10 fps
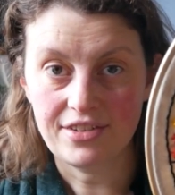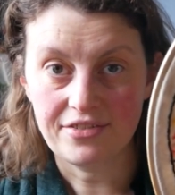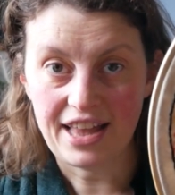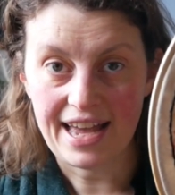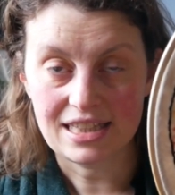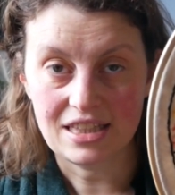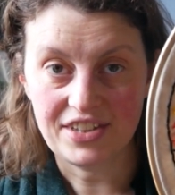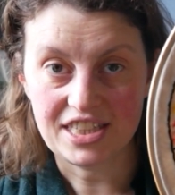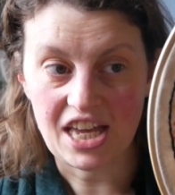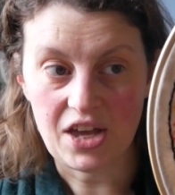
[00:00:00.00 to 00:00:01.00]
if you've liked the
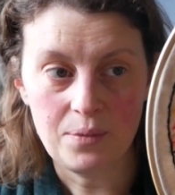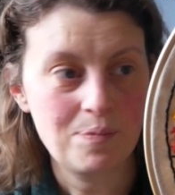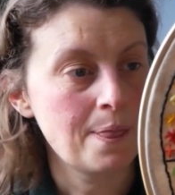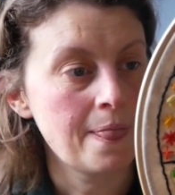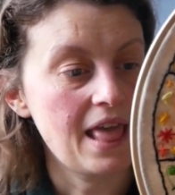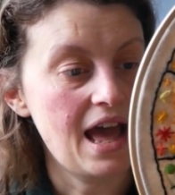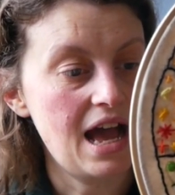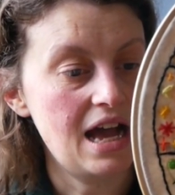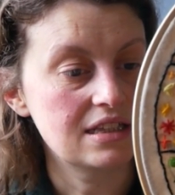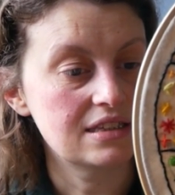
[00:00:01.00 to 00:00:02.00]
video,
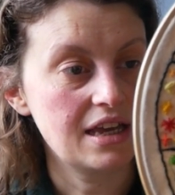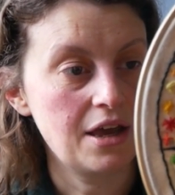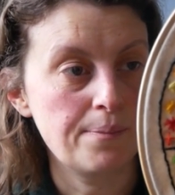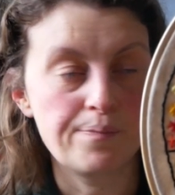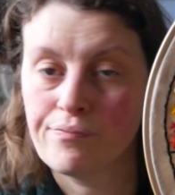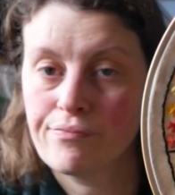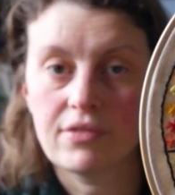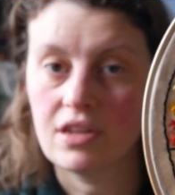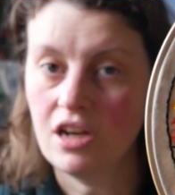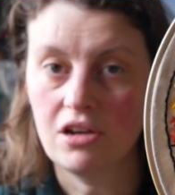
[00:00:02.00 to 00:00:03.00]
and
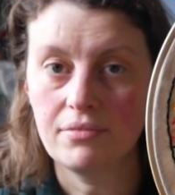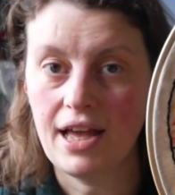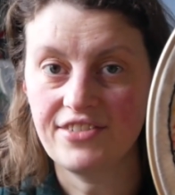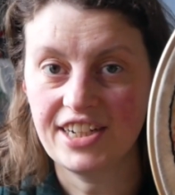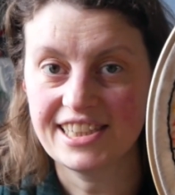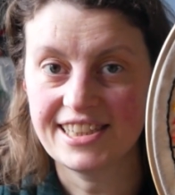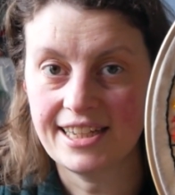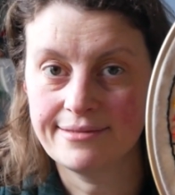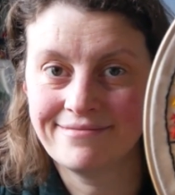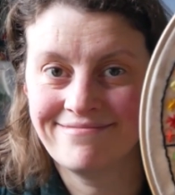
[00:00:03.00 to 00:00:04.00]
you know, have a nice day.